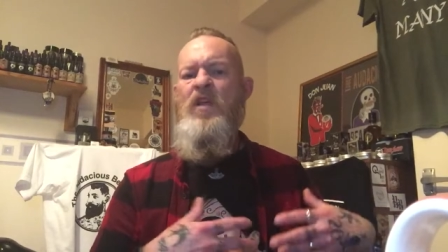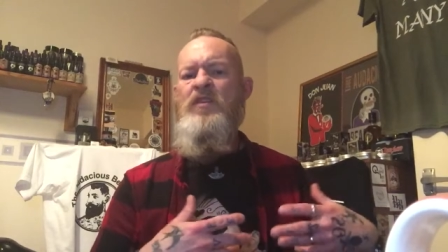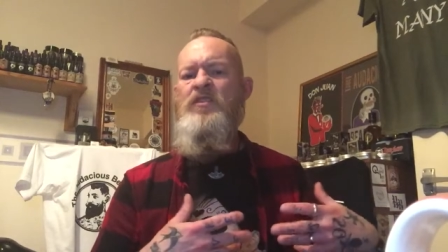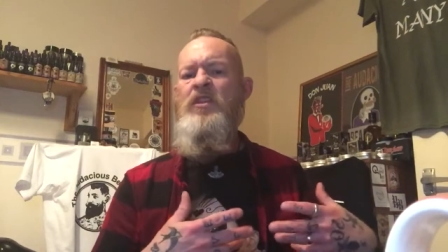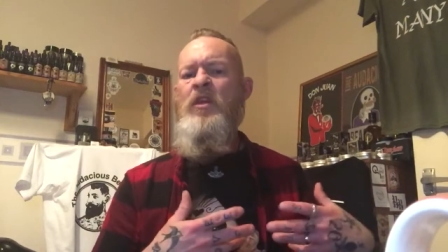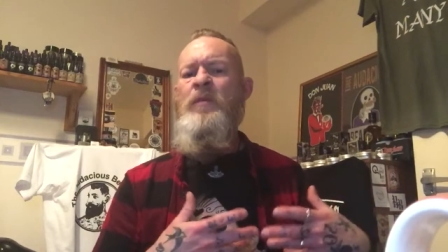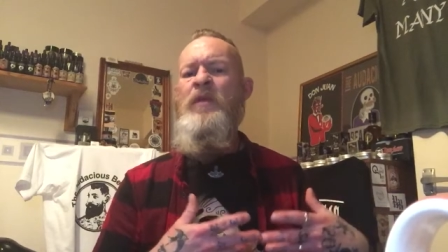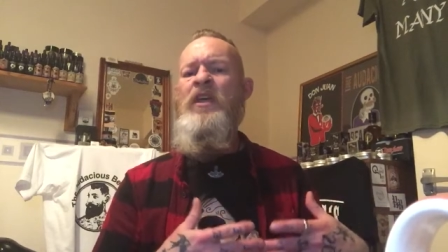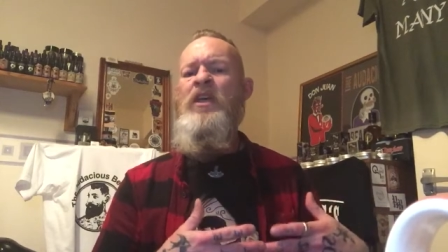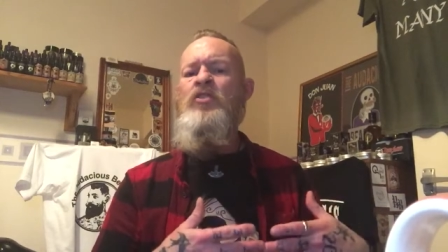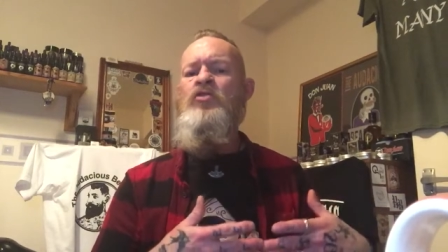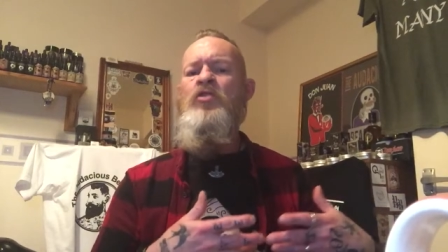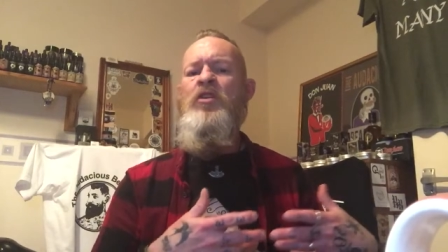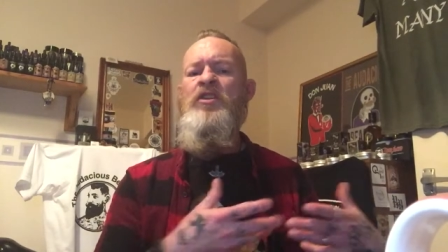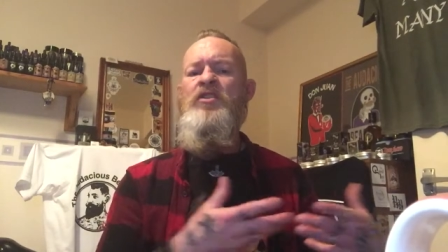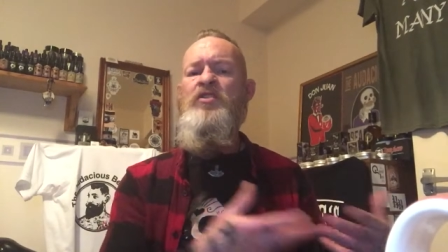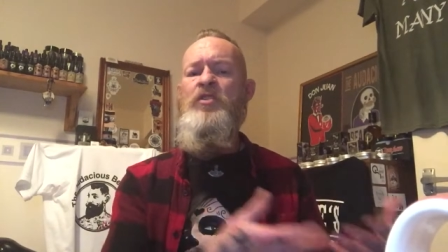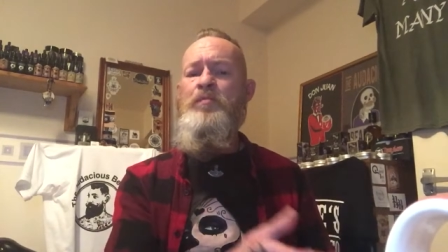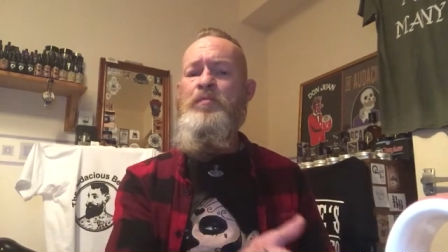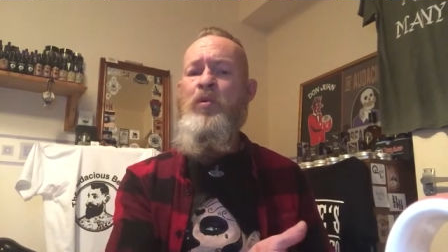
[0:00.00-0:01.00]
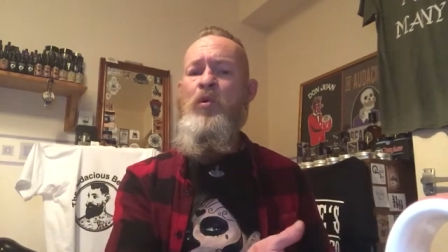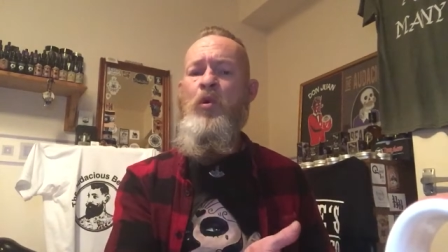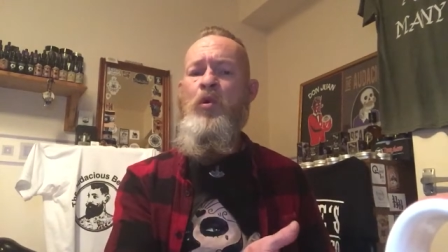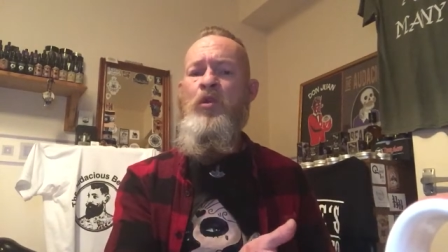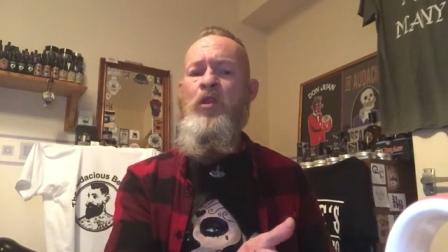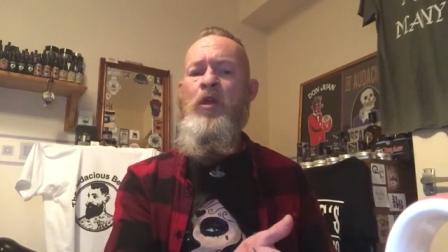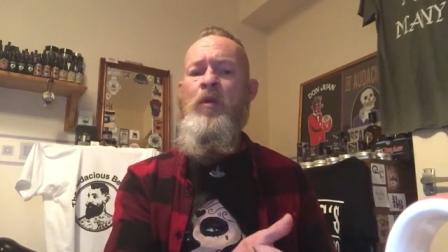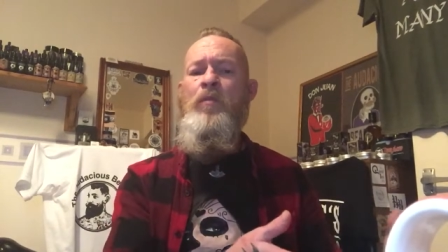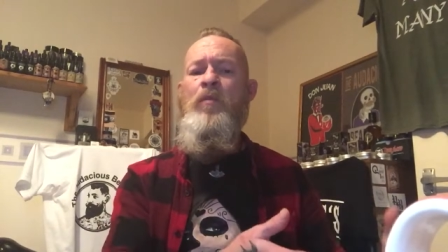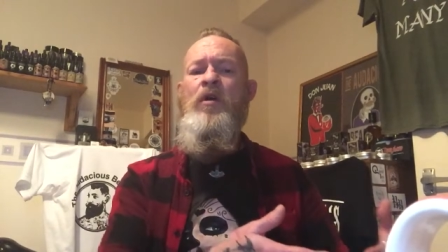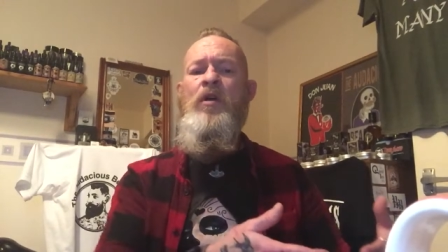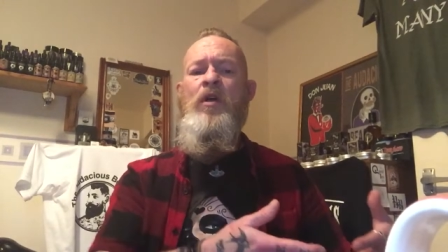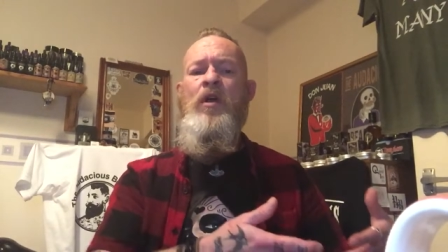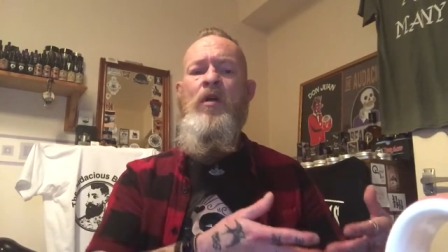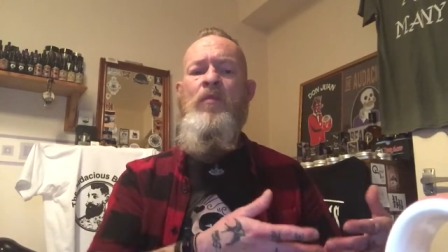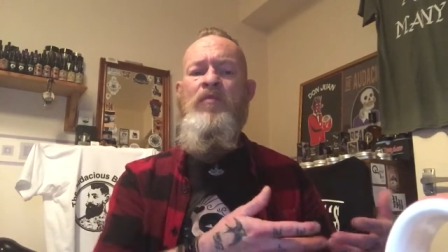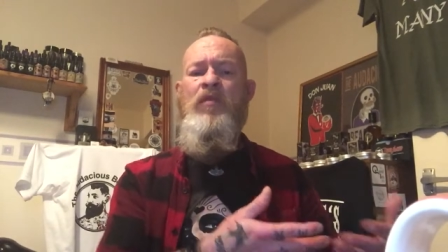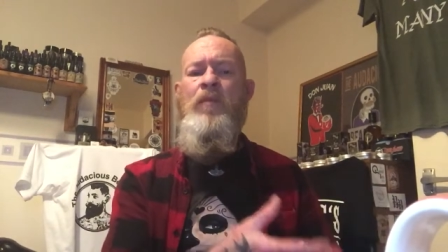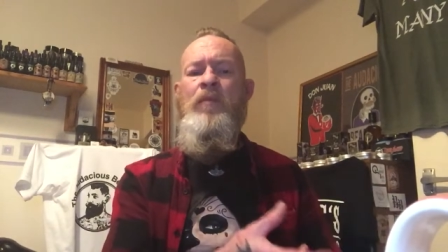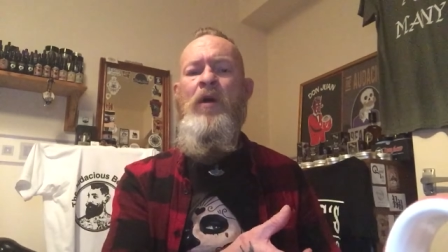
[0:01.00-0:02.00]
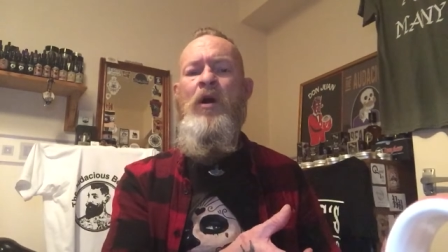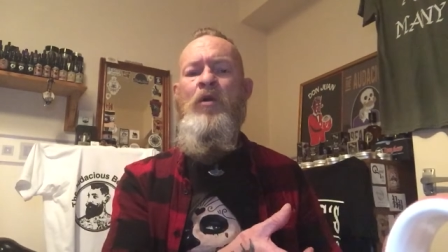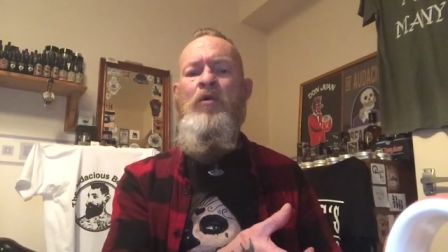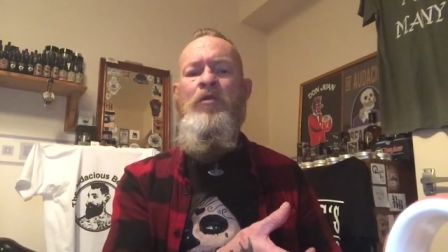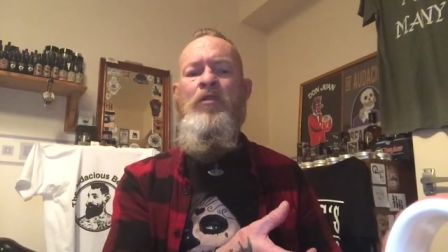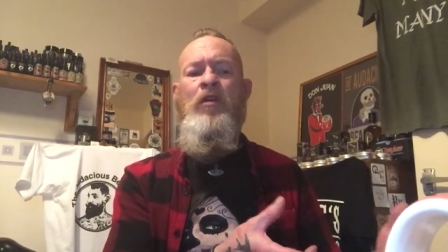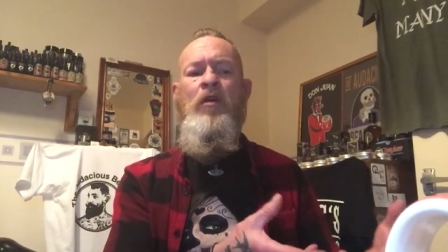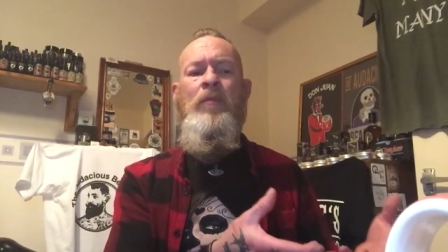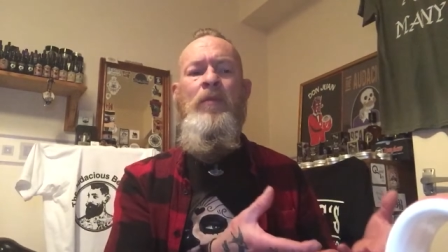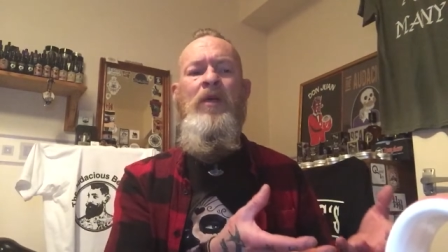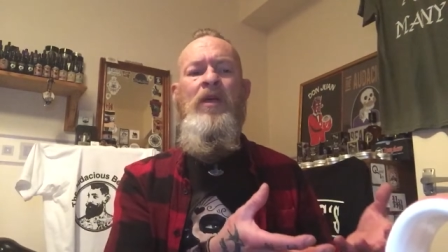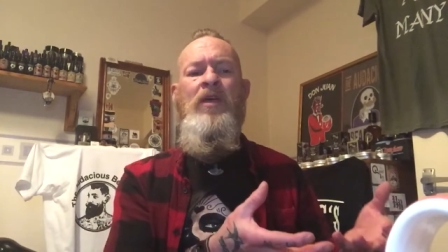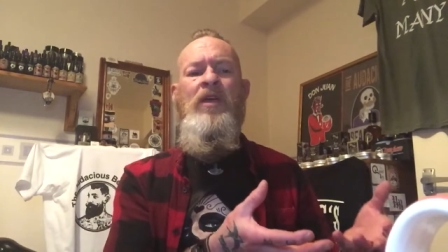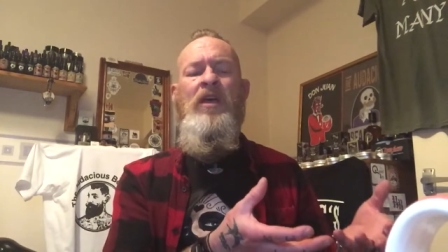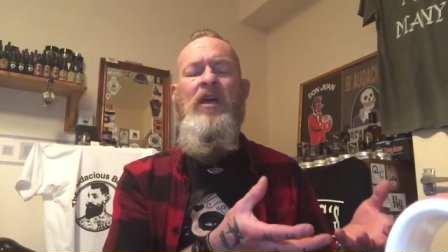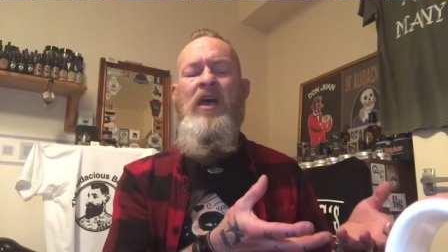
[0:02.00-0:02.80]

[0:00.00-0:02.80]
So I'm here trying to support them, promote them,